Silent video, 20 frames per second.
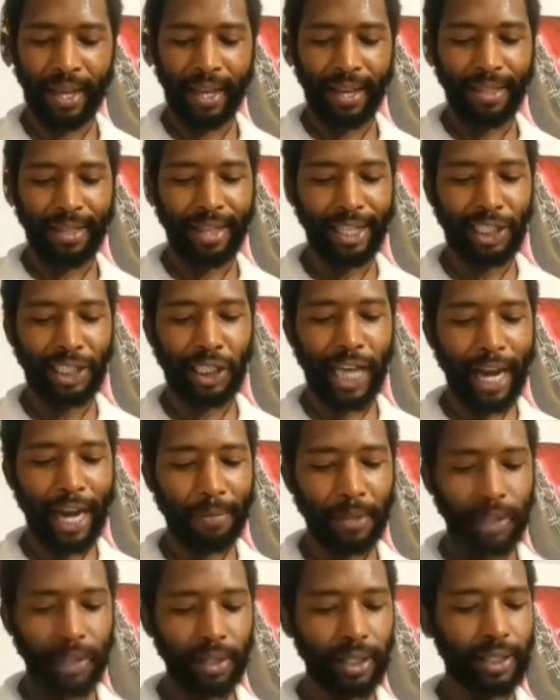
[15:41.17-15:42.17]
This
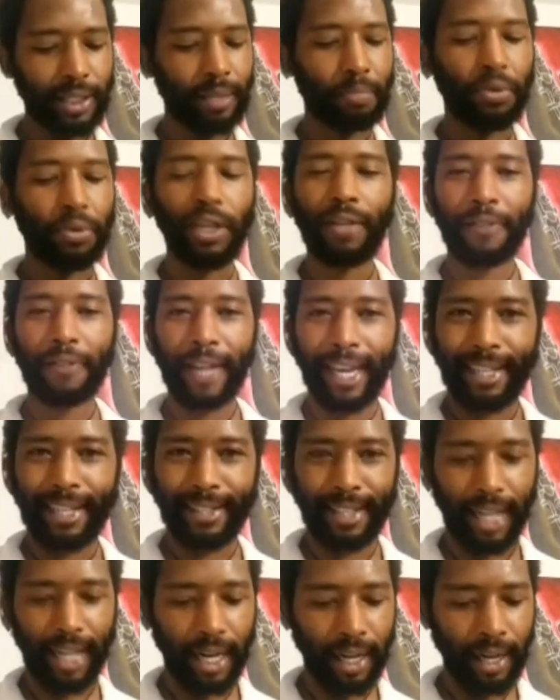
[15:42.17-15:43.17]
chapter is a brief case
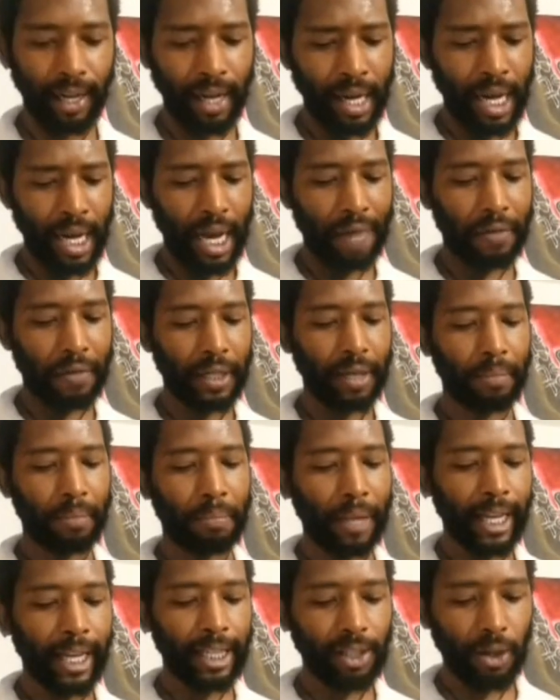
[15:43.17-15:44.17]
study of a
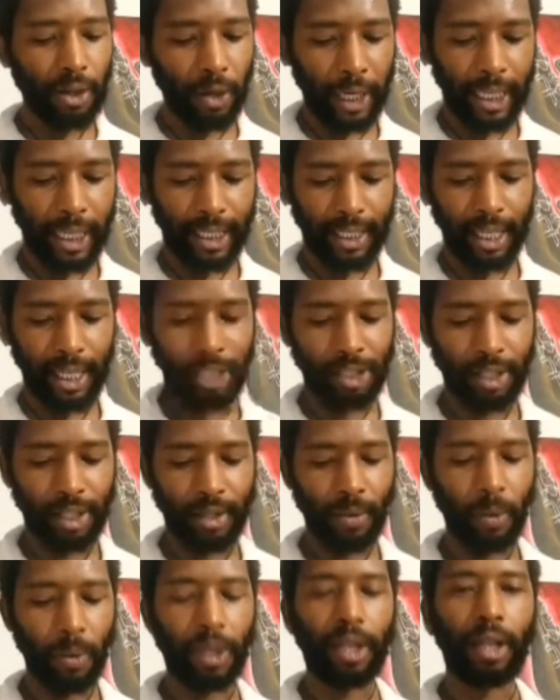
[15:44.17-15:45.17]
complex organization
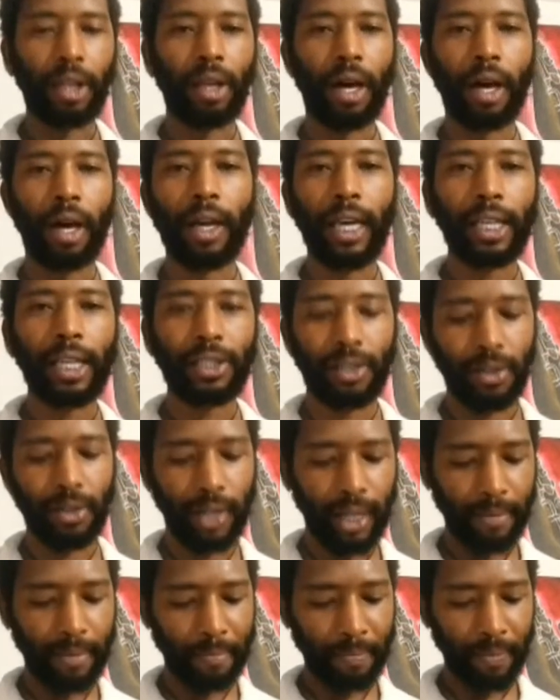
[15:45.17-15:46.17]
with a long history.
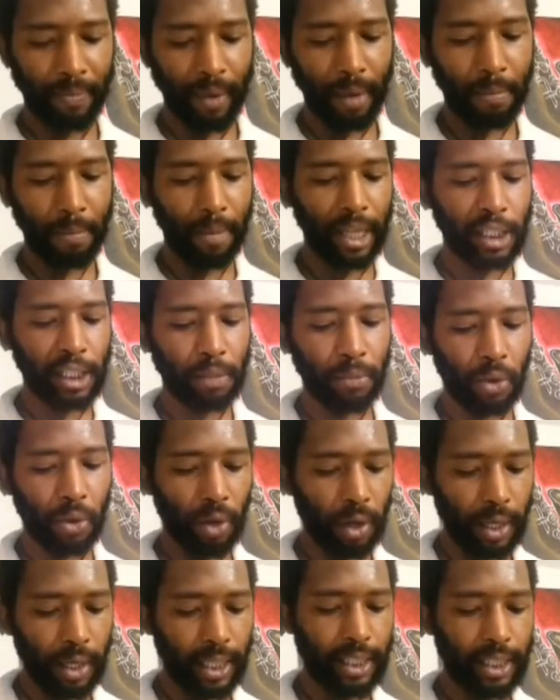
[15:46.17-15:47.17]
Much
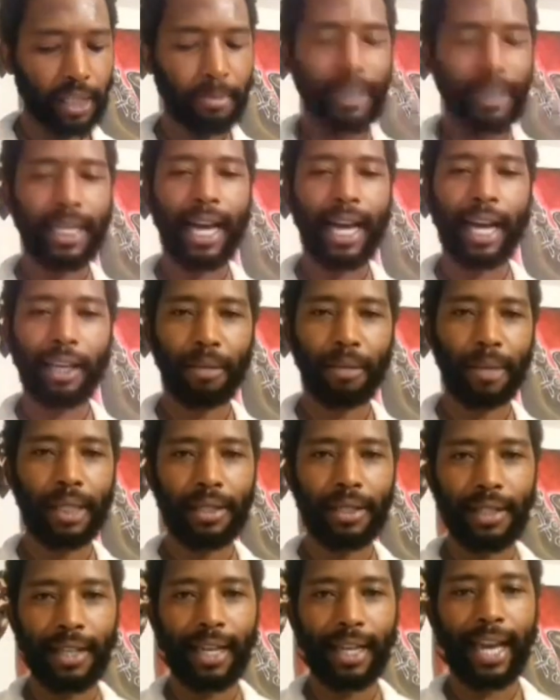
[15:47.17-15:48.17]
more needs to be
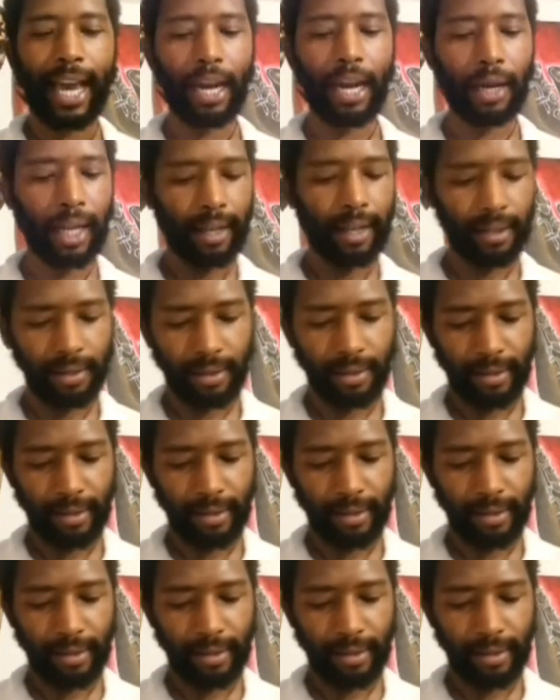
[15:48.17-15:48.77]
documented and analyzed.